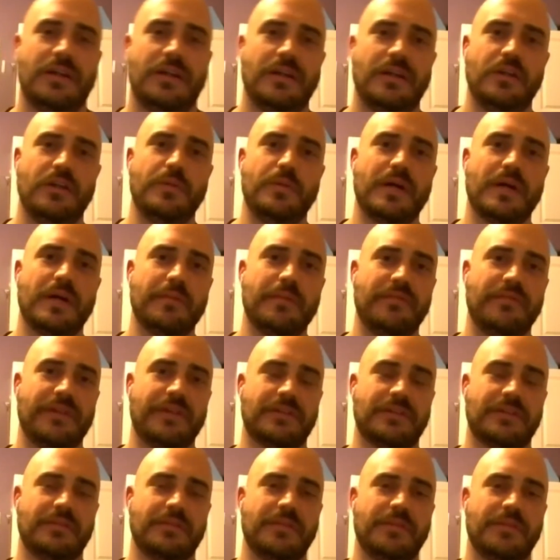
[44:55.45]
you become a
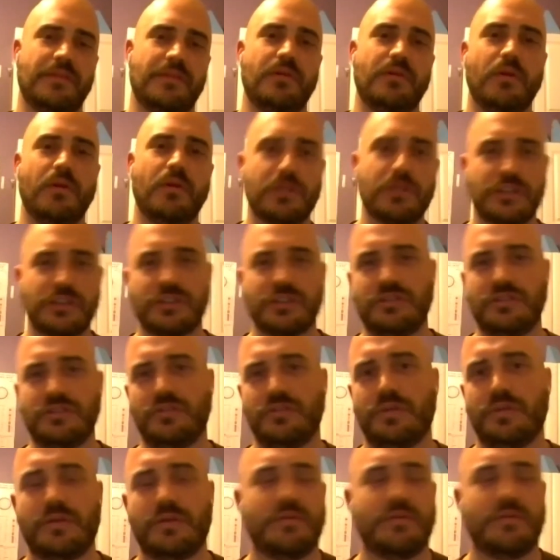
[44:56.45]
victim of course you're
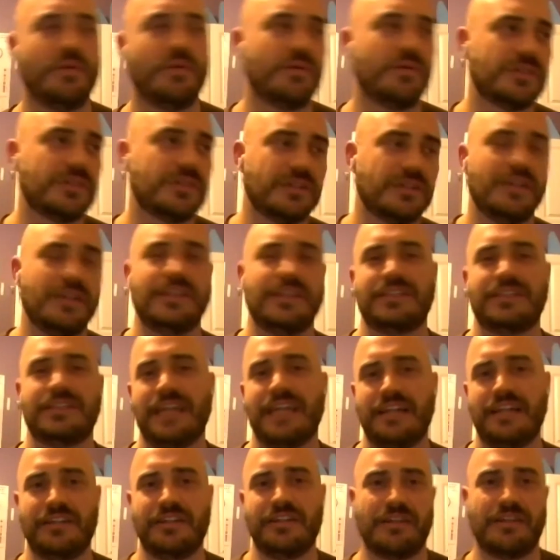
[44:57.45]
stupid of course this
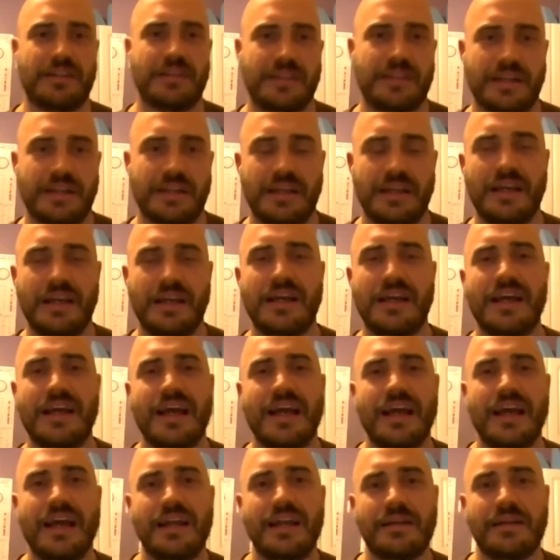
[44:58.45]
that and the other thing
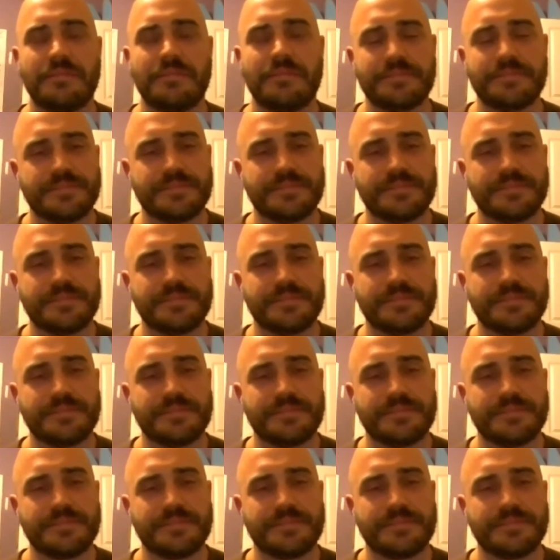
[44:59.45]
and right.